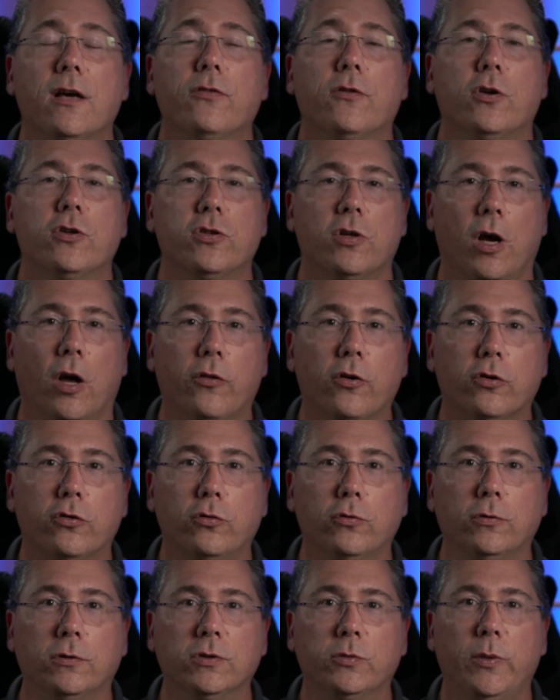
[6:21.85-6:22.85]
There's other
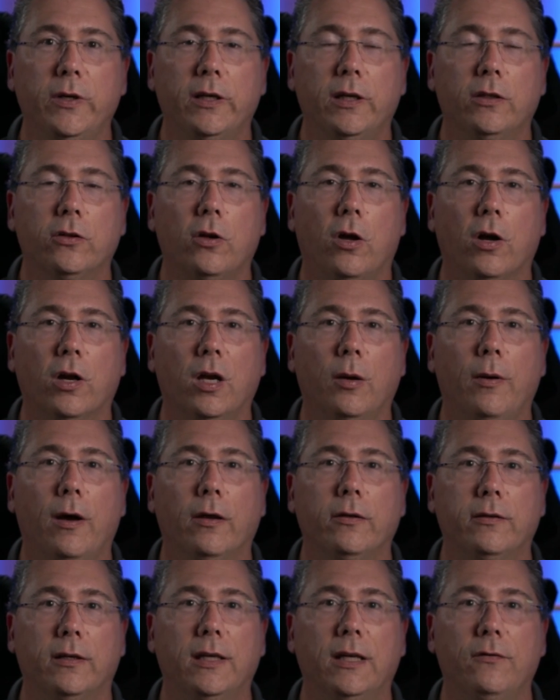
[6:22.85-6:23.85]
tools we can talk
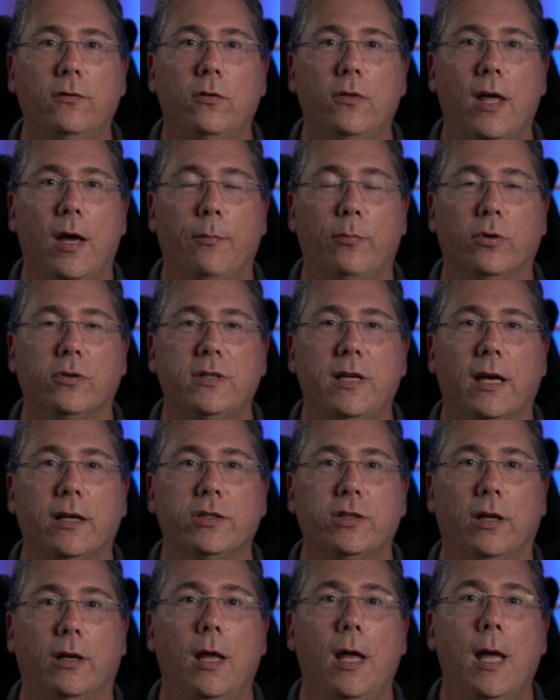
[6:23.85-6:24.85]
about to give you that
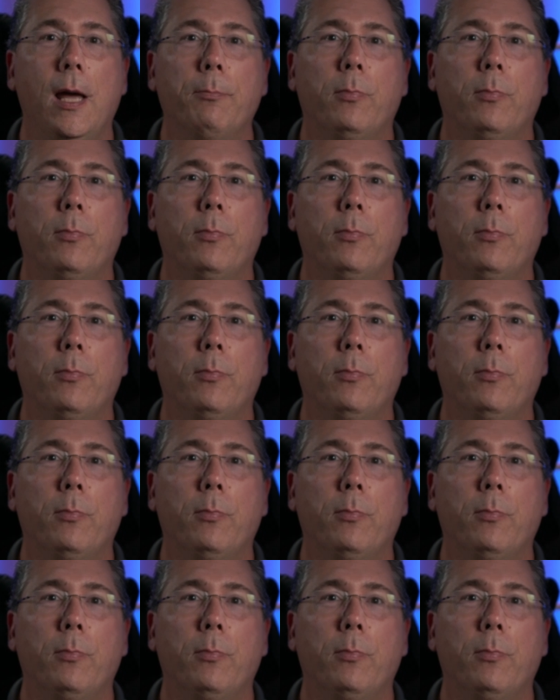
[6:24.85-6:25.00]
protection,